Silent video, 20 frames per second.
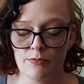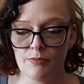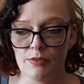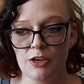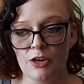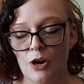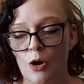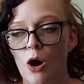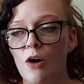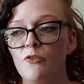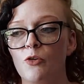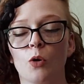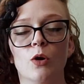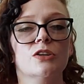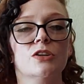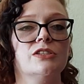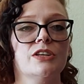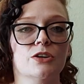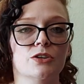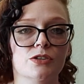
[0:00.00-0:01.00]
You know, of
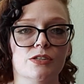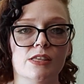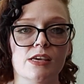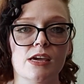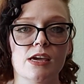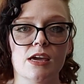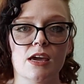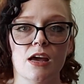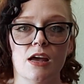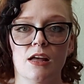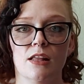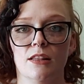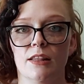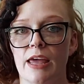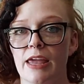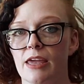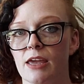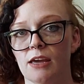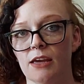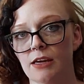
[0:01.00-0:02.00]
course, there's the
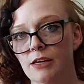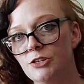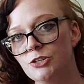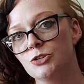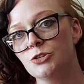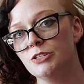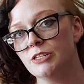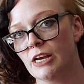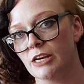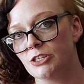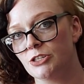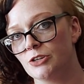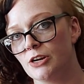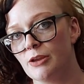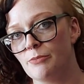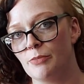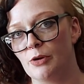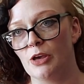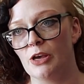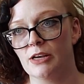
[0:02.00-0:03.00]
like introductory
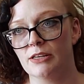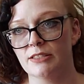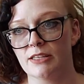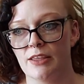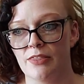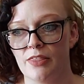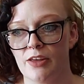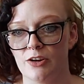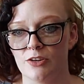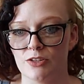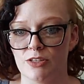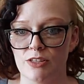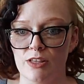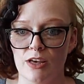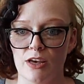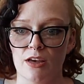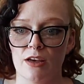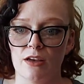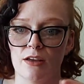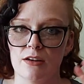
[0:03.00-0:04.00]
books and there's
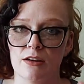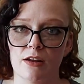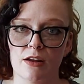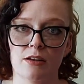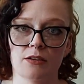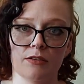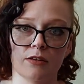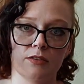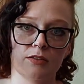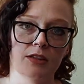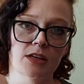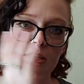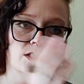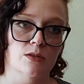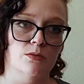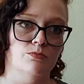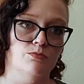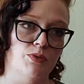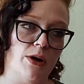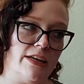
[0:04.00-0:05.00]

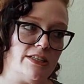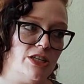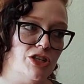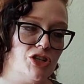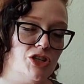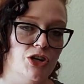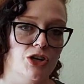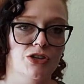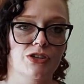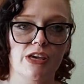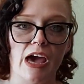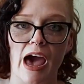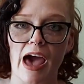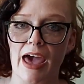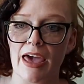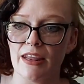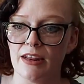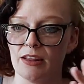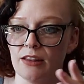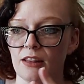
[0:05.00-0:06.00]
this practitioner's
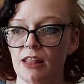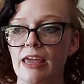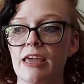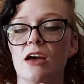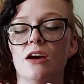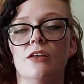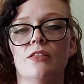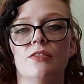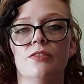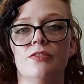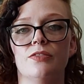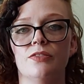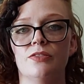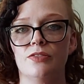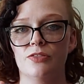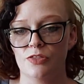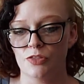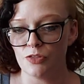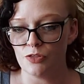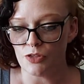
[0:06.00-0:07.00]
guide and like
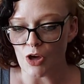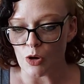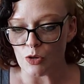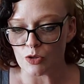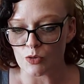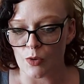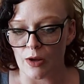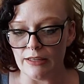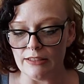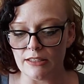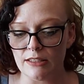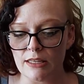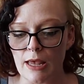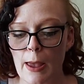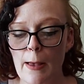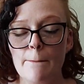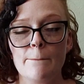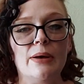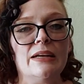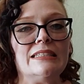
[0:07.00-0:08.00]
those ones.
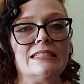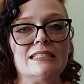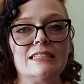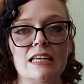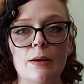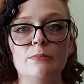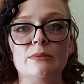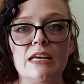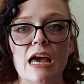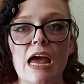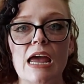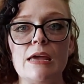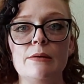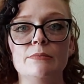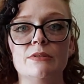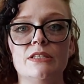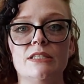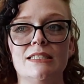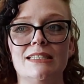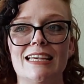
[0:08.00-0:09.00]
But
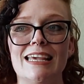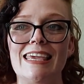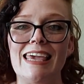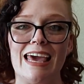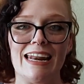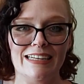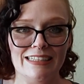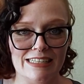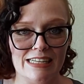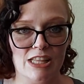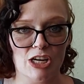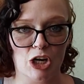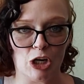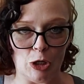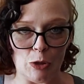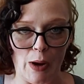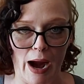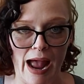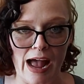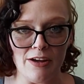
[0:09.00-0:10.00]
sometimes to get into the
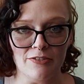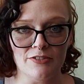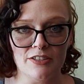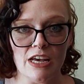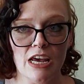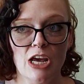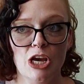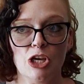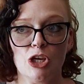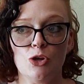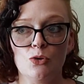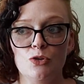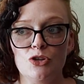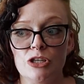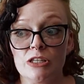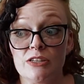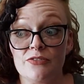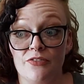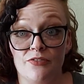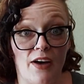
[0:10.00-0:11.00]
craft, you
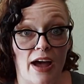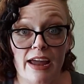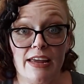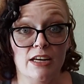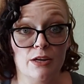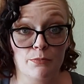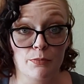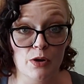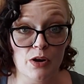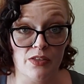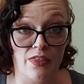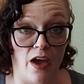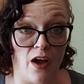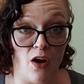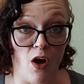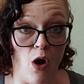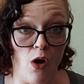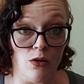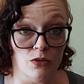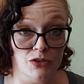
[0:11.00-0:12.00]
just find a book that
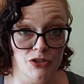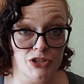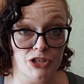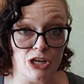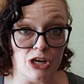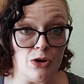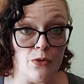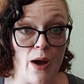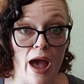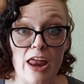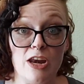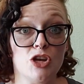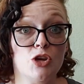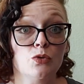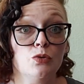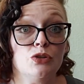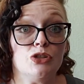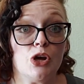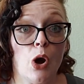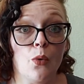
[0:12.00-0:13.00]
calls to you and
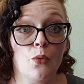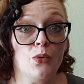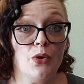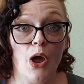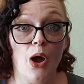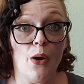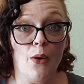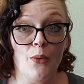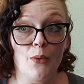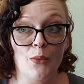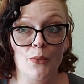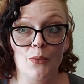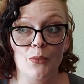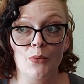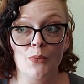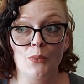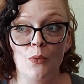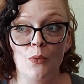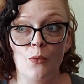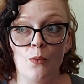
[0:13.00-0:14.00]
you don't know
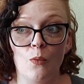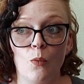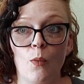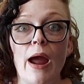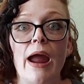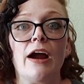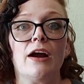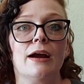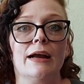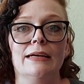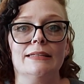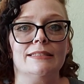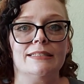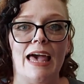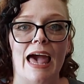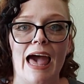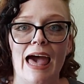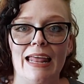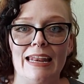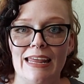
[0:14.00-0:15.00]
where it's
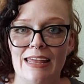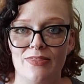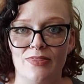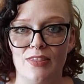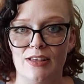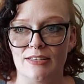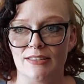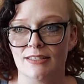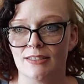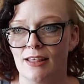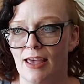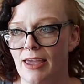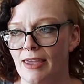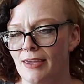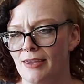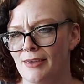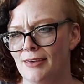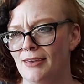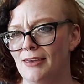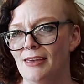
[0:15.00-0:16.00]
at in this
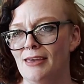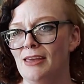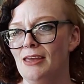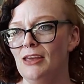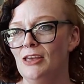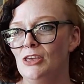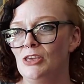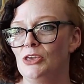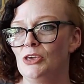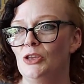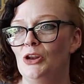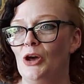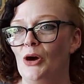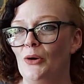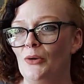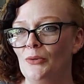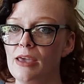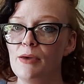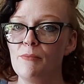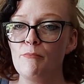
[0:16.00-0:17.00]
like, you
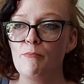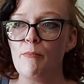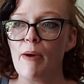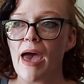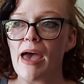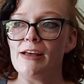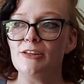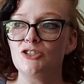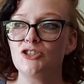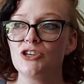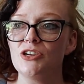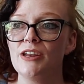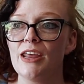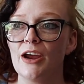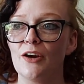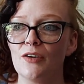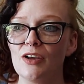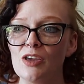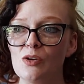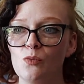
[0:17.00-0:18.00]
know,
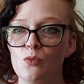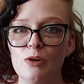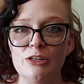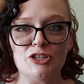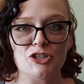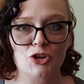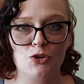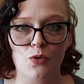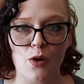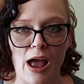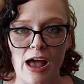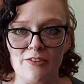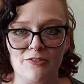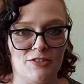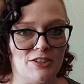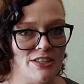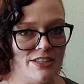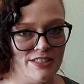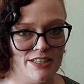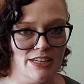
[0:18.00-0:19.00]
imaginary witchcraft
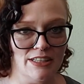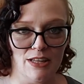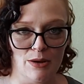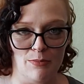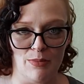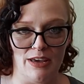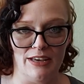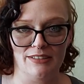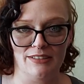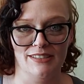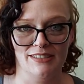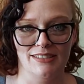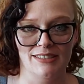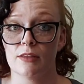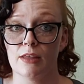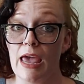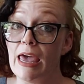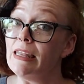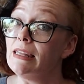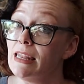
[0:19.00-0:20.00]
syllabus.
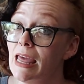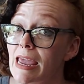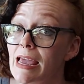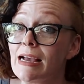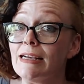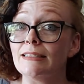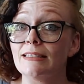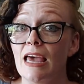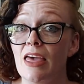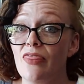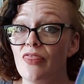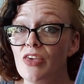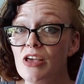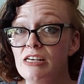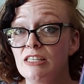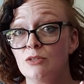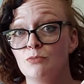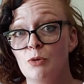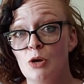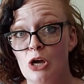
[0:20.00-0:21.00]
And like I said,
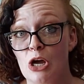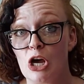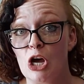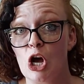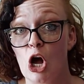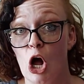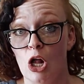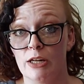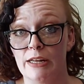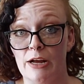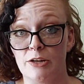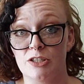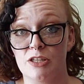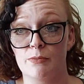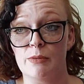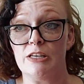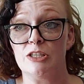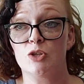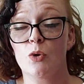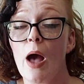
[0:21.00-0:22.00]
this book called out to
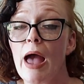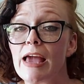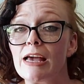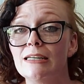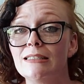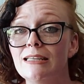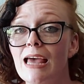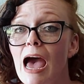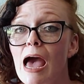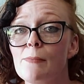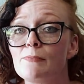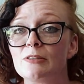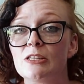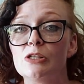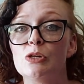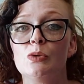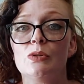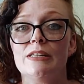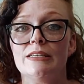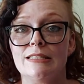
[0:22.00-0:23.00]
me. So I could
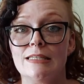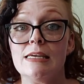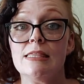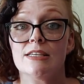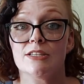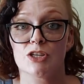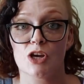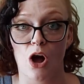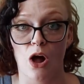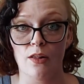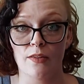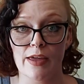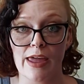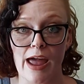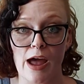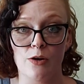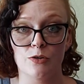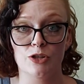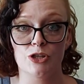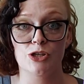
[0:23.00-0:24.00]
absolutely see this calling
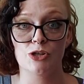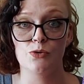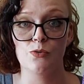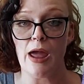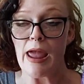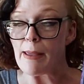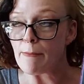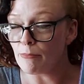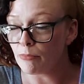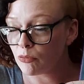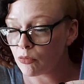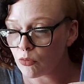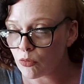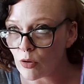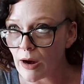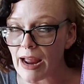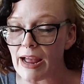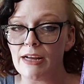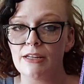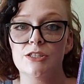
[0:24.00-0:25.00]
out to a
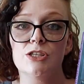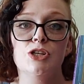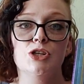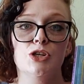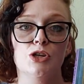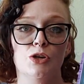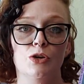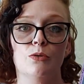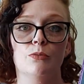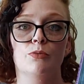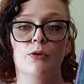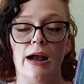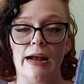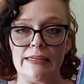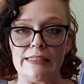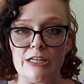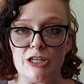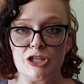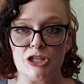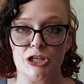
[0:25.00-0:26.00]
brand new
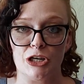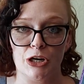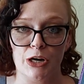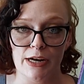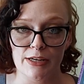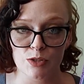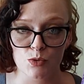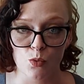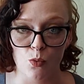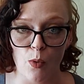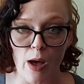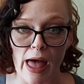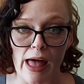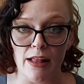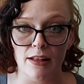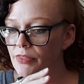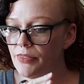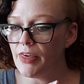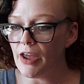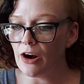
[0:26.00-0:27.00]
practitioner as
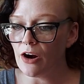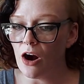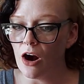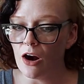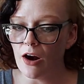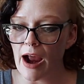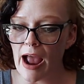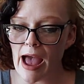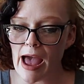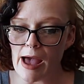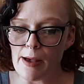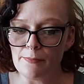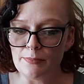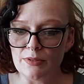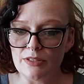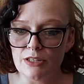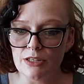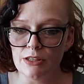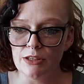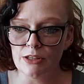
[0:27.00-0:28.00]
well. There are
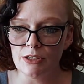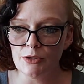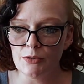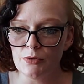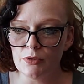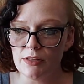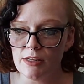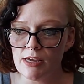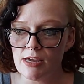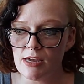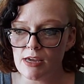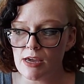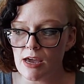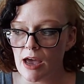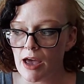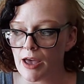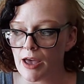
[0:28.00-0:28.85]
absolutely